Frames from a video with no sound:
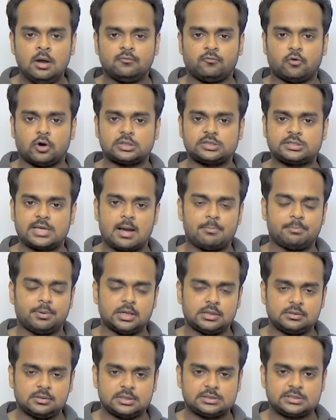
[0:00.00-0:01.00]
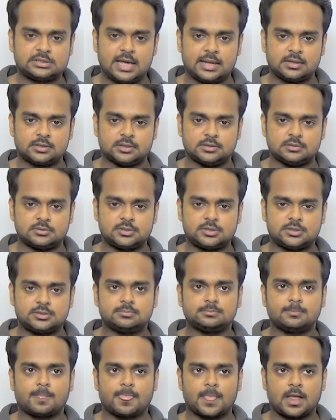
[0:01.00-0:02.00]
For example, in this
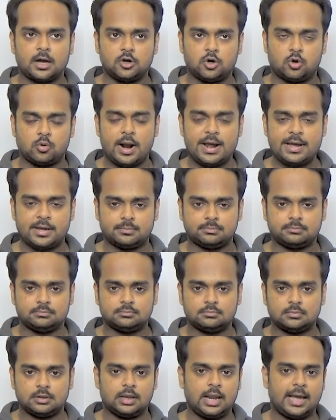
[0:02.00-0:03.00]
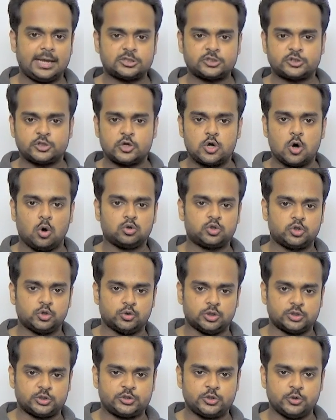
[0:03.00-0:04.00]
sentence, Graham likes to go
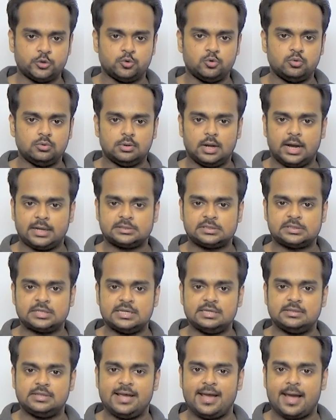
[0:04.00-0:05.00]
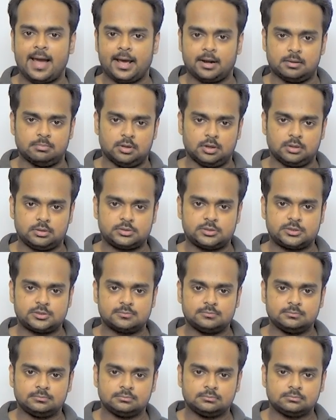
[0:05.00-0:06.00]
to the zoo and see the
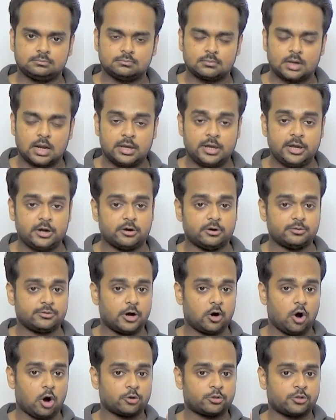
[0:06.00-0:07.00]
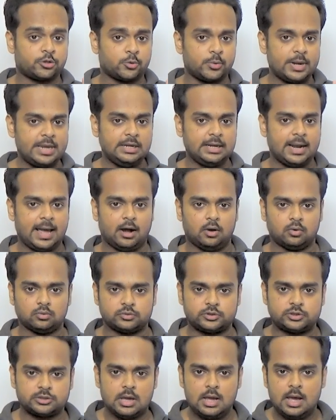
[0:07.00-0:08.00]
animals. Here, there are three
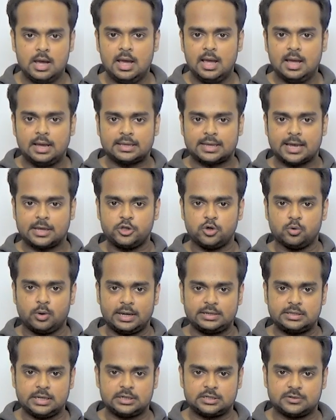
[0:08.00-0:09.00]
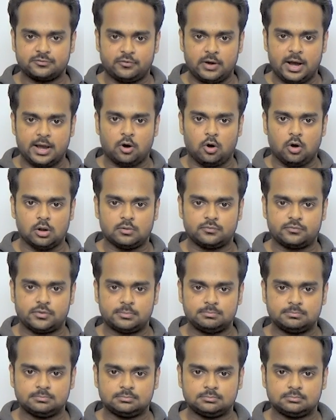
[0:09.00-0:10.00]
nouns. Can you identify all of
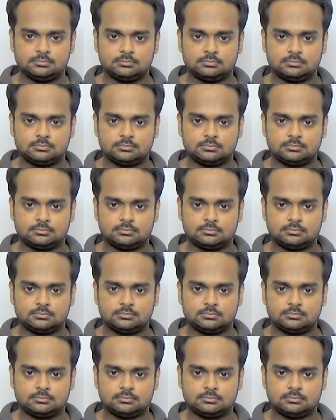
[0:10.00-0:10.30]
them?